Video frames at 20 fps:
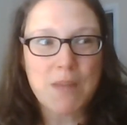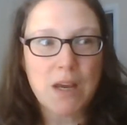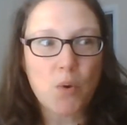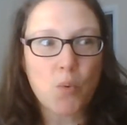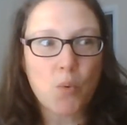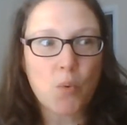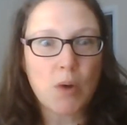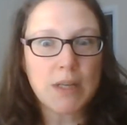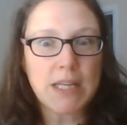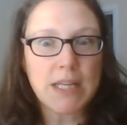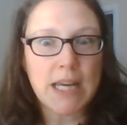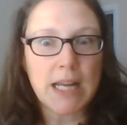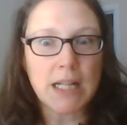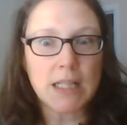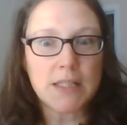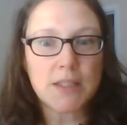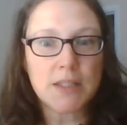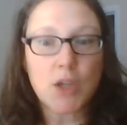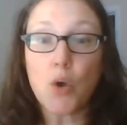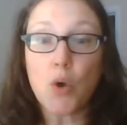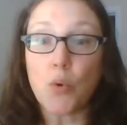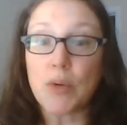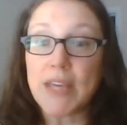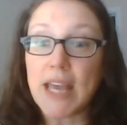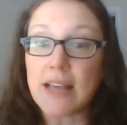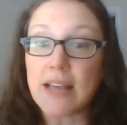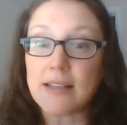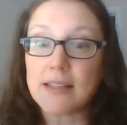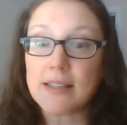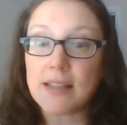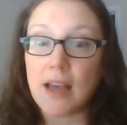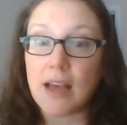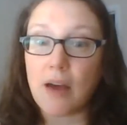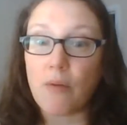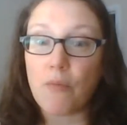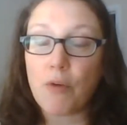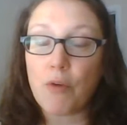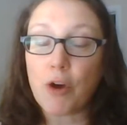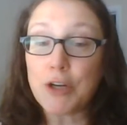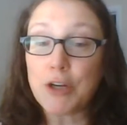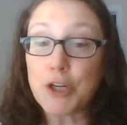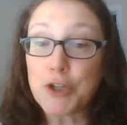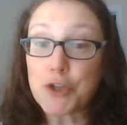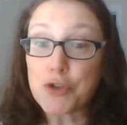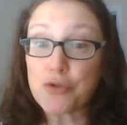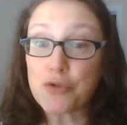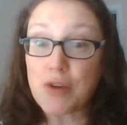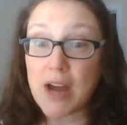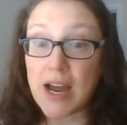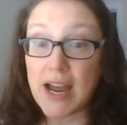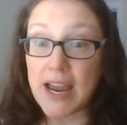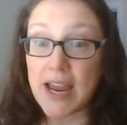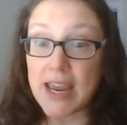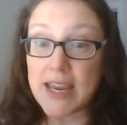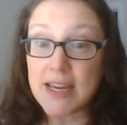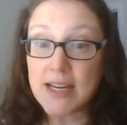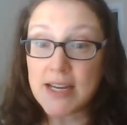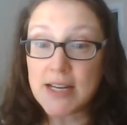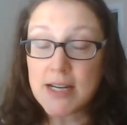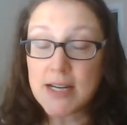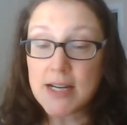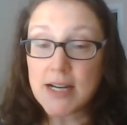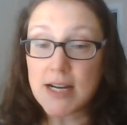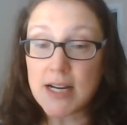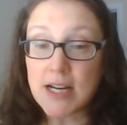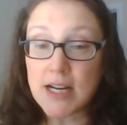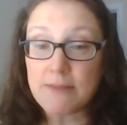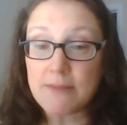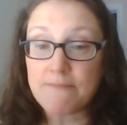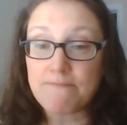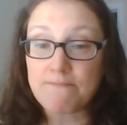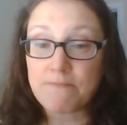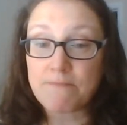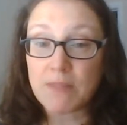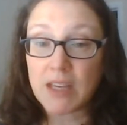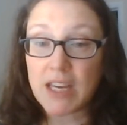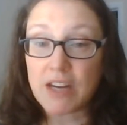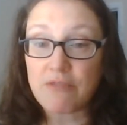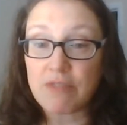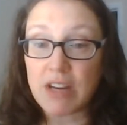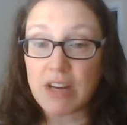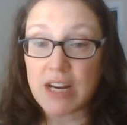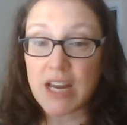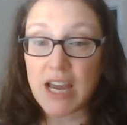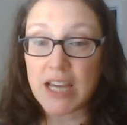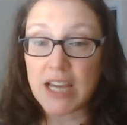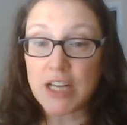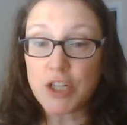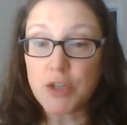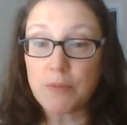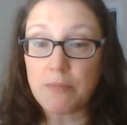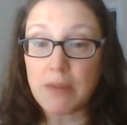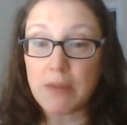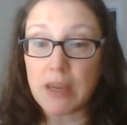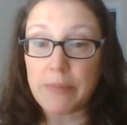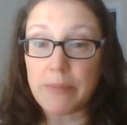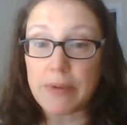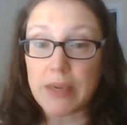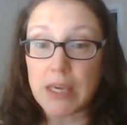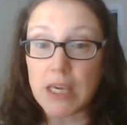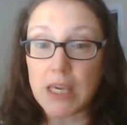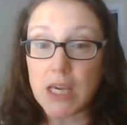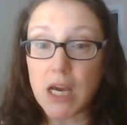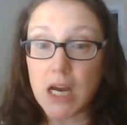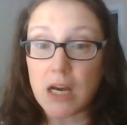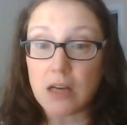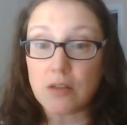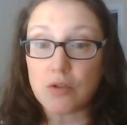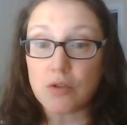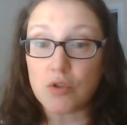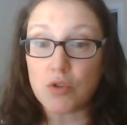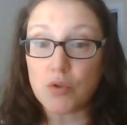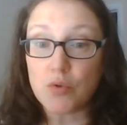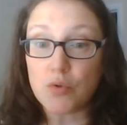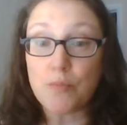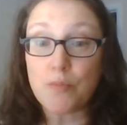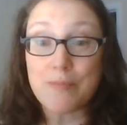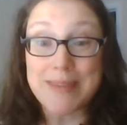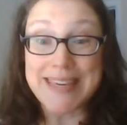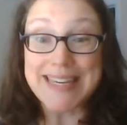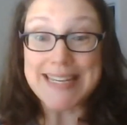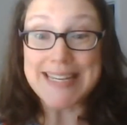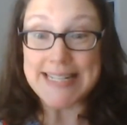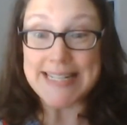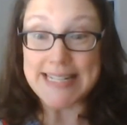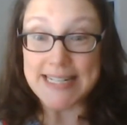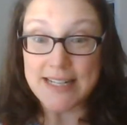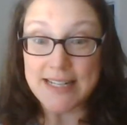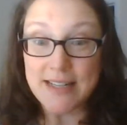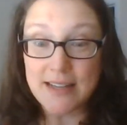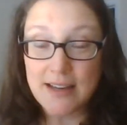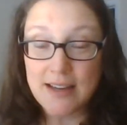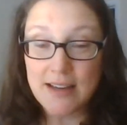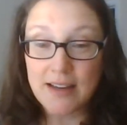What else? Oh yes, we're gonna try, Henry and I, to maybe Zoom me in